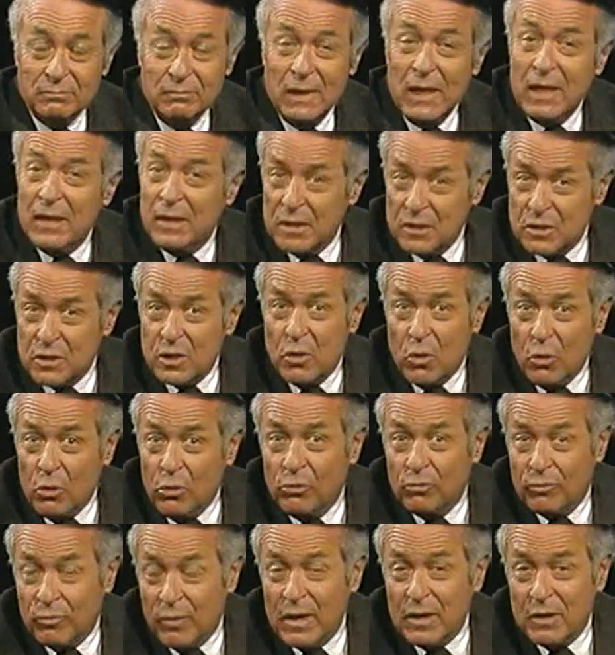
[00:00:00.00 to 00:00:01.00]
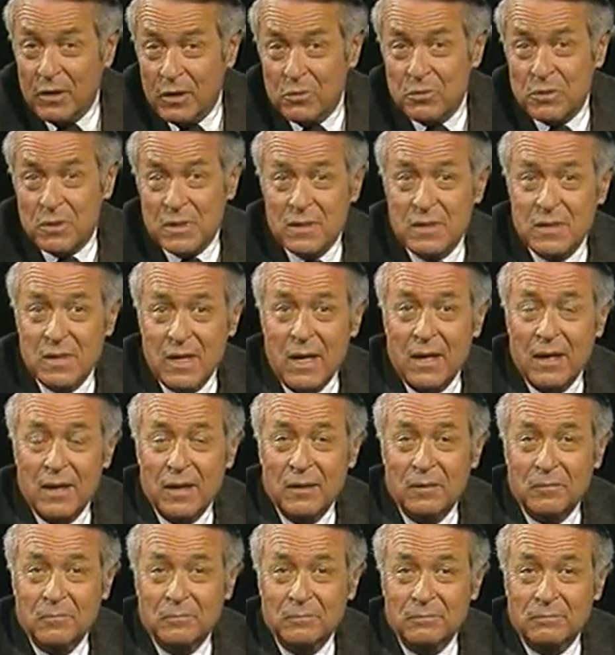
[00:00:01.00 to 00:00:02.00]
And as an old friend used to say,
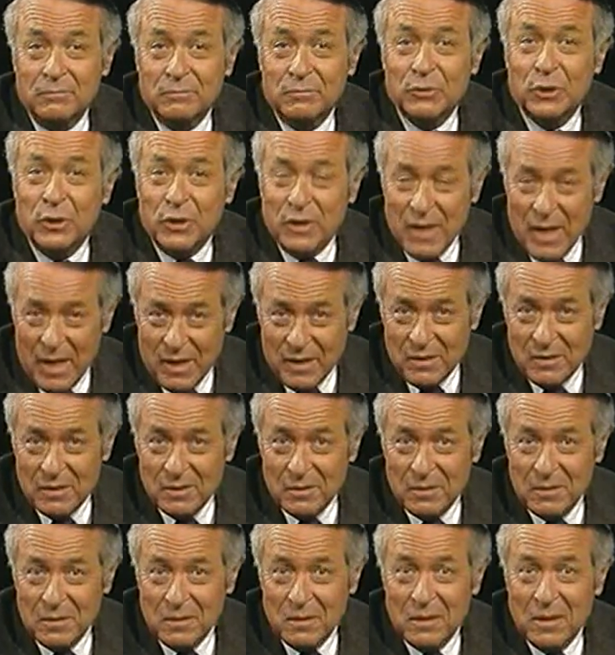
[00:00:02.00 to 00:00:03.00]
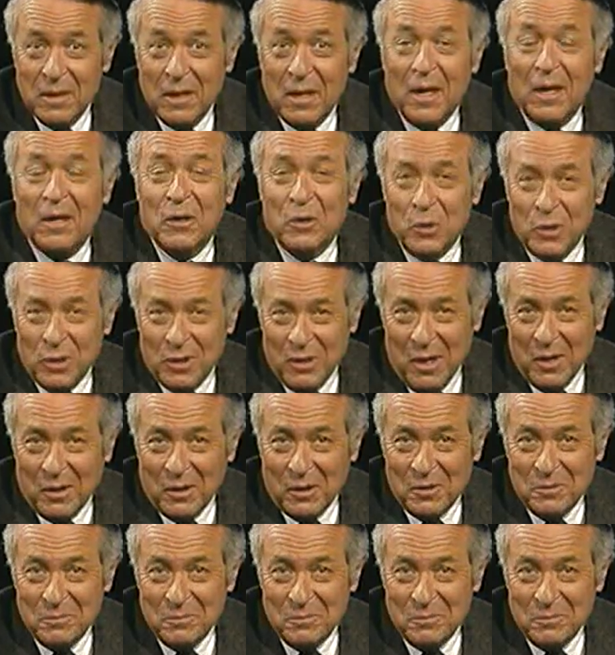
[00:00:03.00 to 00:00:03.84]
good night and good luck.